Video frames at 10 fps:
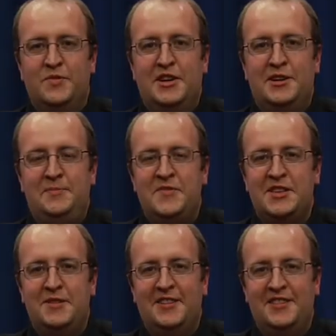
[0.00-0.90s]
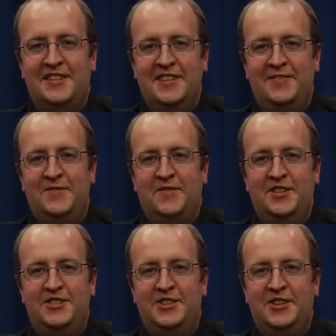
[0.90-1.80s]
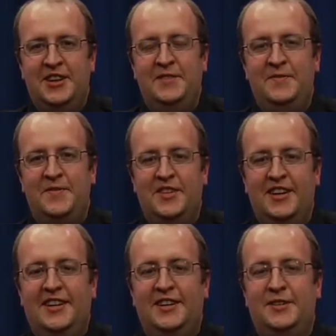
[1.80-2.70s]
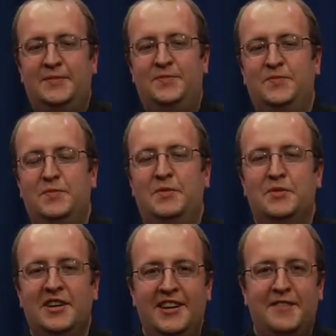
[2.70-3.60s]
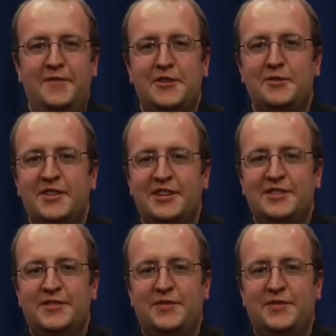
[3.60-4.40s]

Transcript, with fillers: Well, it's been a long and fun journey. Uh, I've been working on film reels